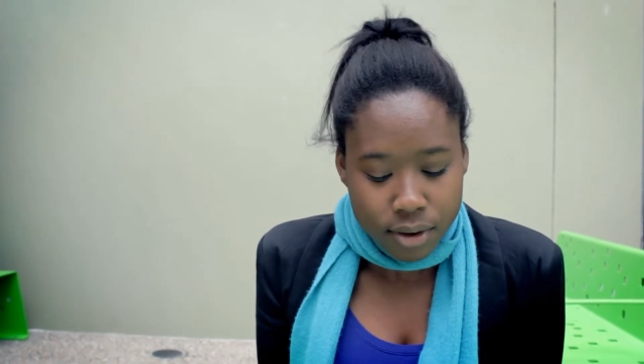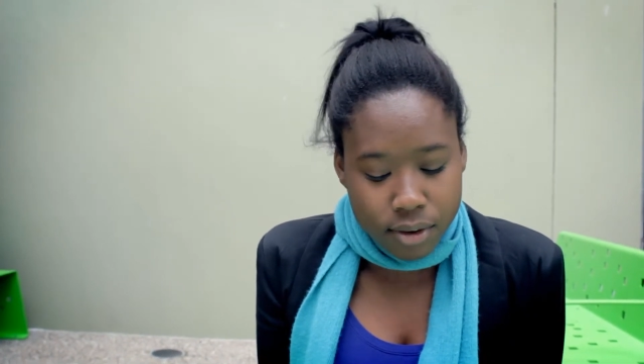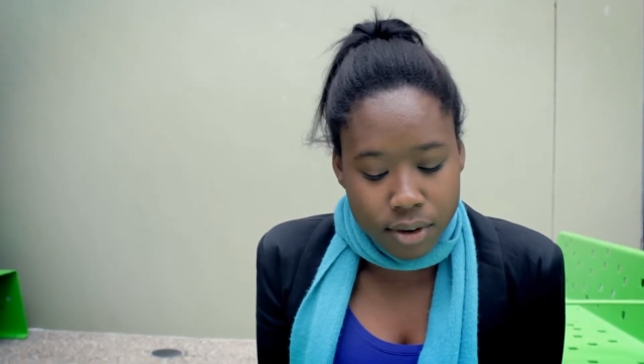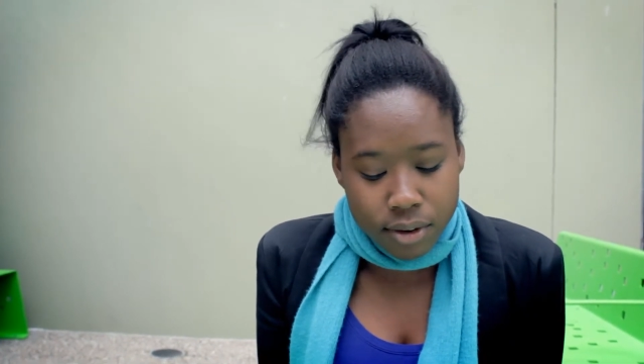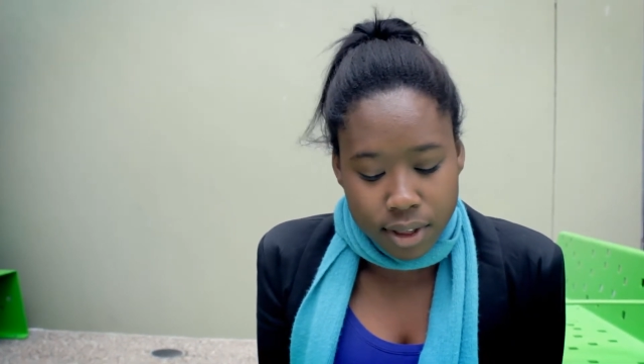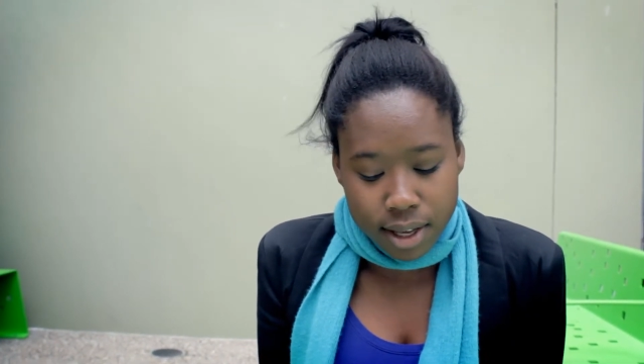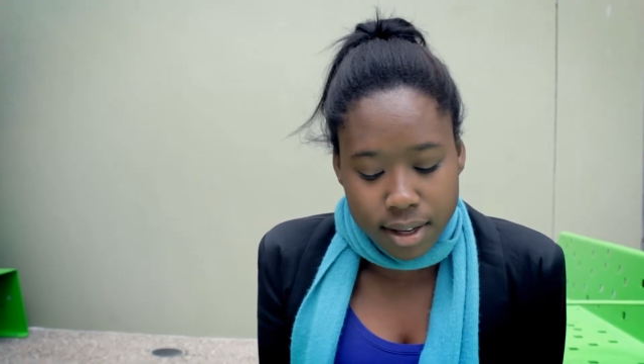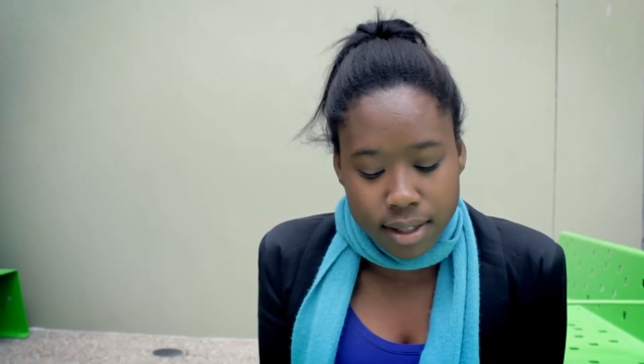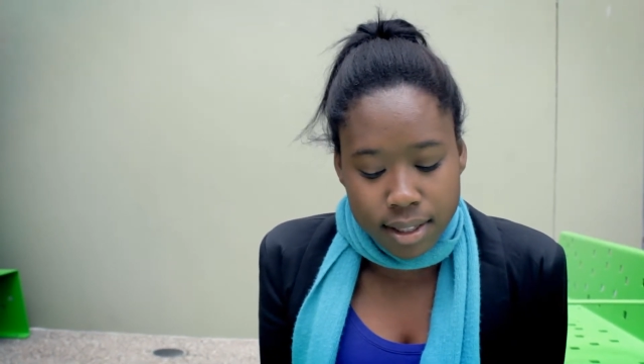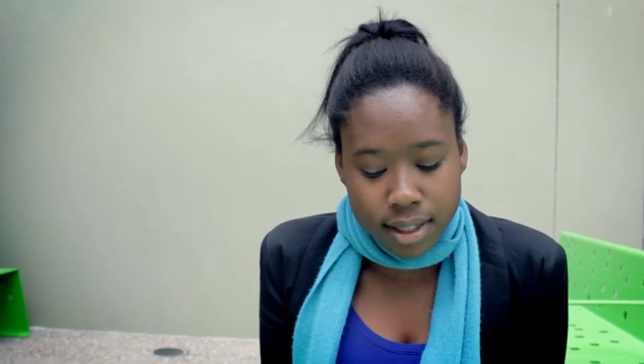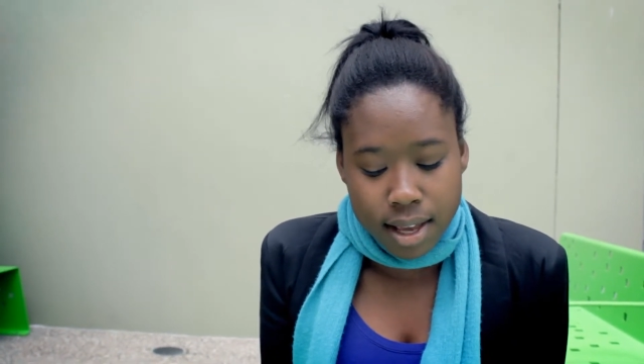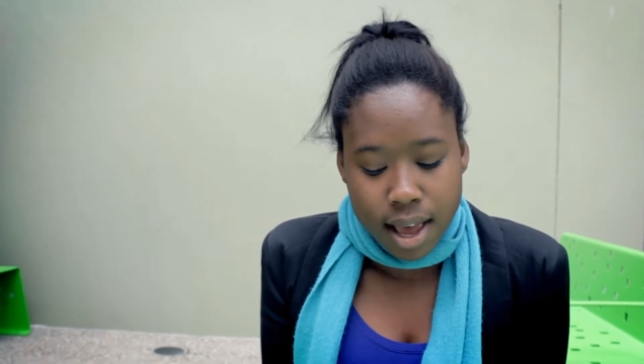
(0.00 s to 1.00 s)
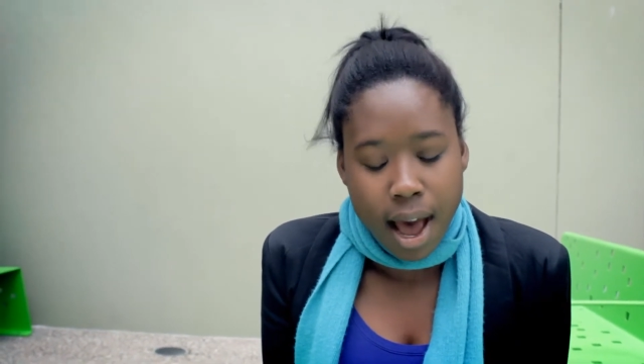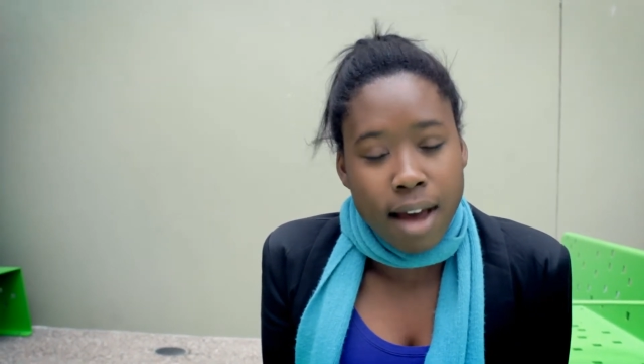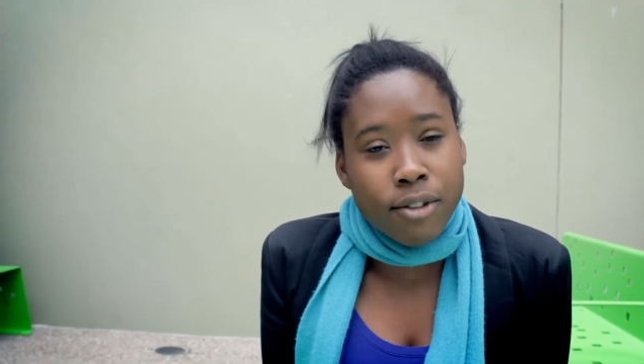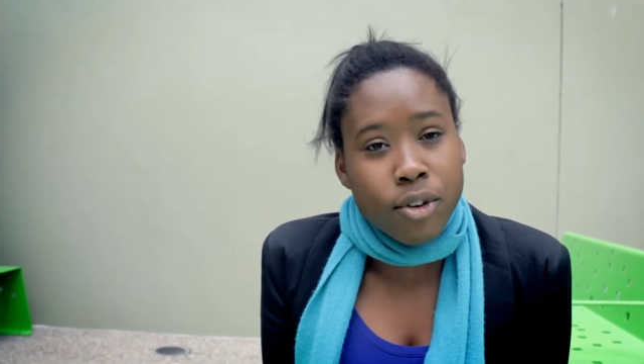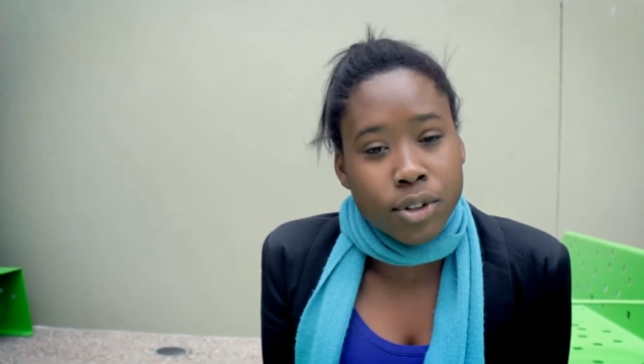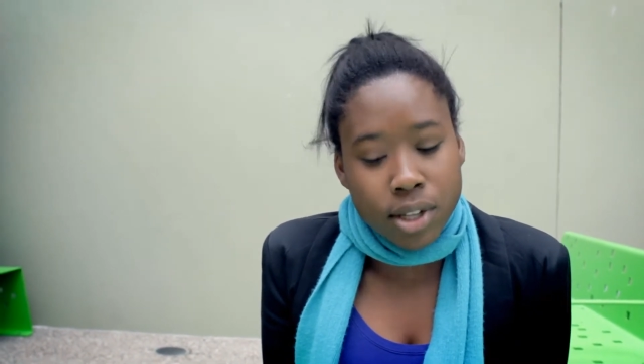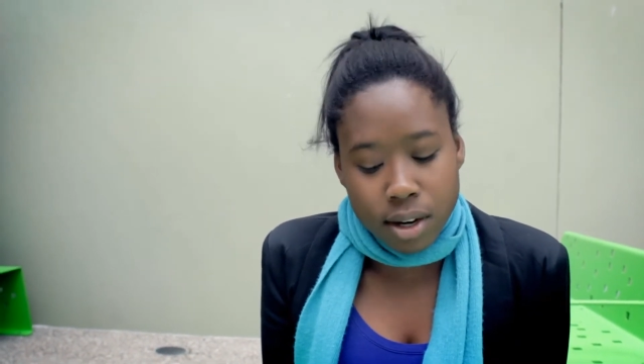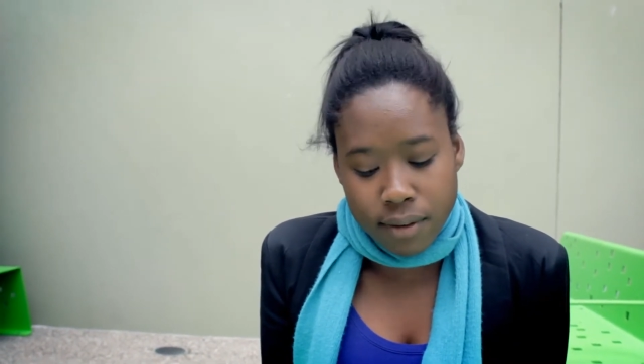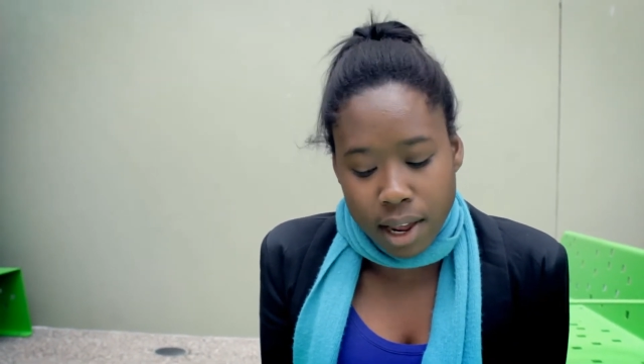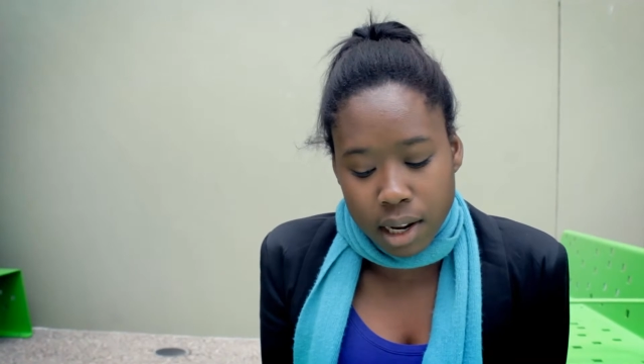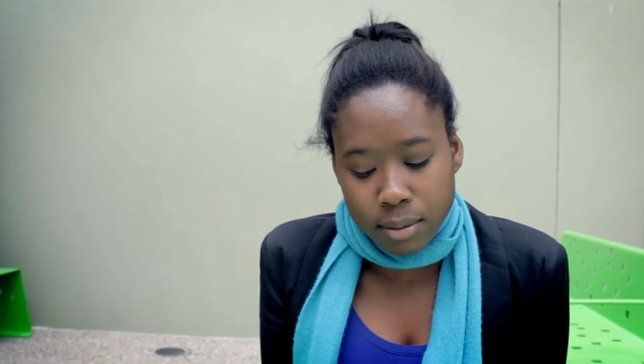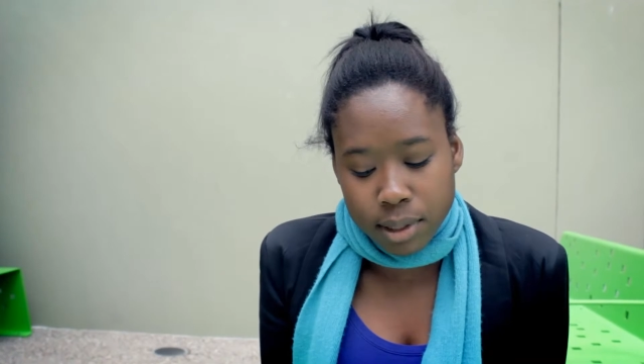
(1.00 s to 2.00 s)
Through this, I've also
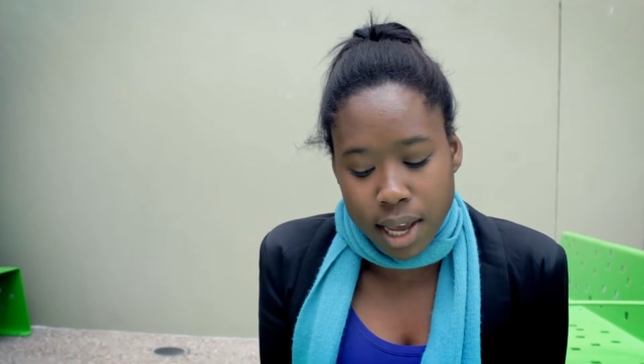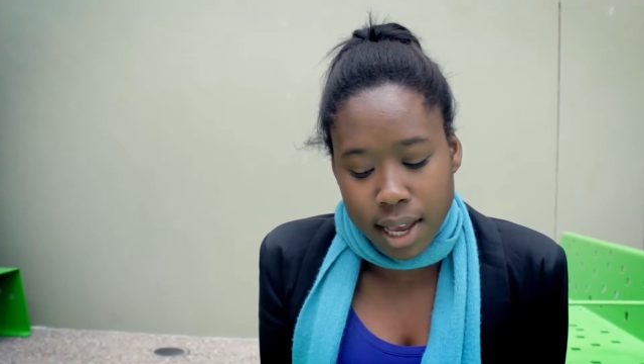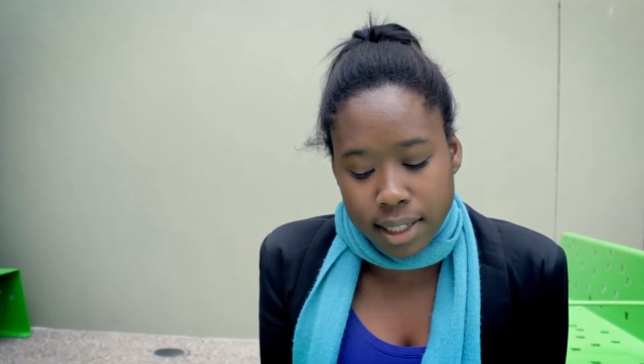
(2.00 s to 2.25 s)
developed